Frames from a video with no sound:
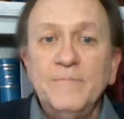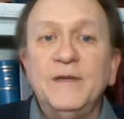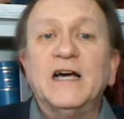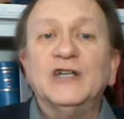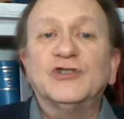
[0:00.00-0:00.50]

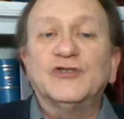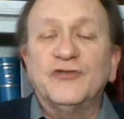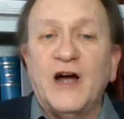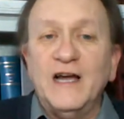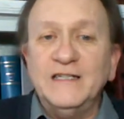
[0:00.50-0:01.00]
Because
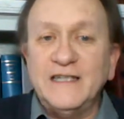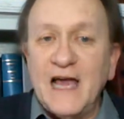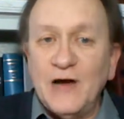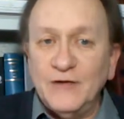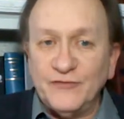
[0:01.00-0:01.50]
Christ
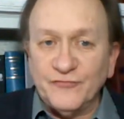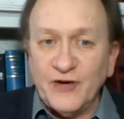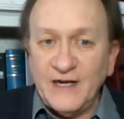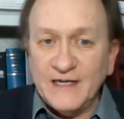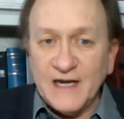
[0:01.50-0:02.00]
now is
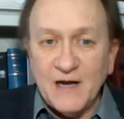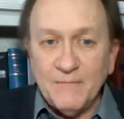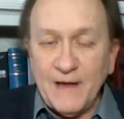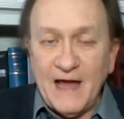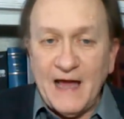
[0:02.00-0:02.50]
ready to
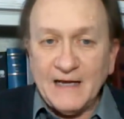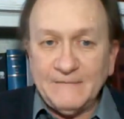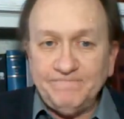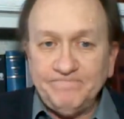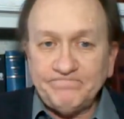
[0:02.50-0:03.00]
come back.